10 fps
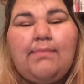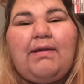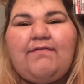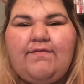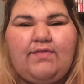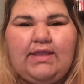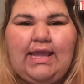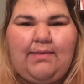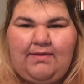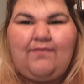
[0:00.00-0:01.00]
By 50K,
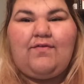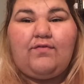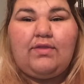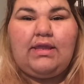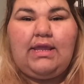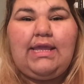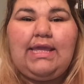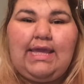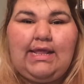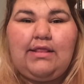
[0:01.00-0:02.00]
I mean
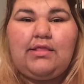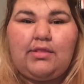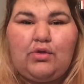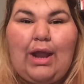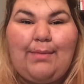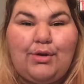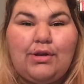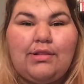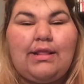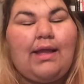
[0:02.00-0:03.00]
50K
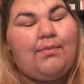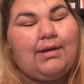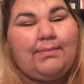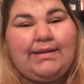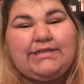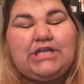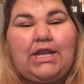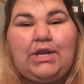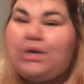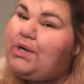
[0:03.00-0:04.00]
subscribers. I want my
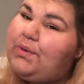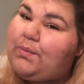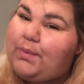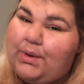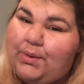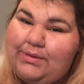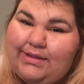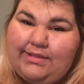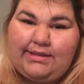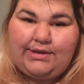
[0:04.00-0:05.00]
channel to grow
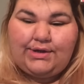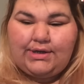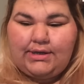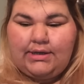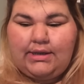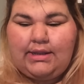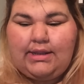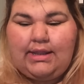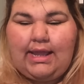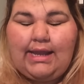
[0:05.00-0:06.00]
this year.
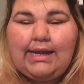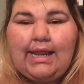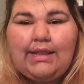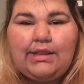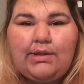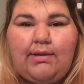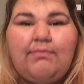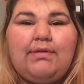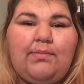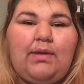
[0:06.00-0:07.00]
And yeah, so I
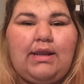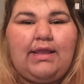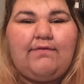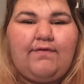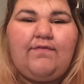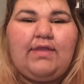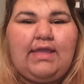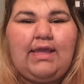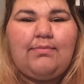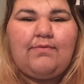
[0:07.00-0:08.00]
really want like
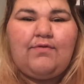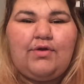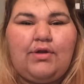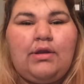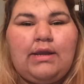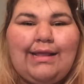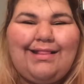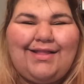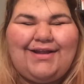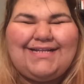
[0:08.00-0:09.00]
50K before
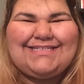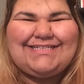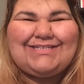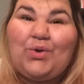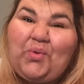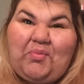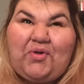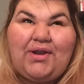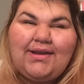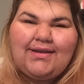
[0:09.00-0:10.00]
next year or
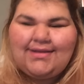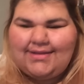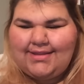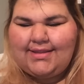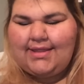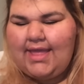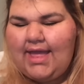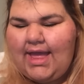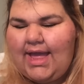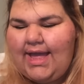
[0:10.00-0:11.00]
more.
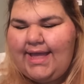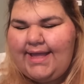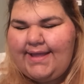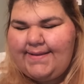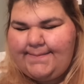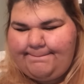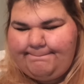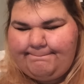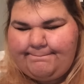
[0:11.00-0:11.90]
Um,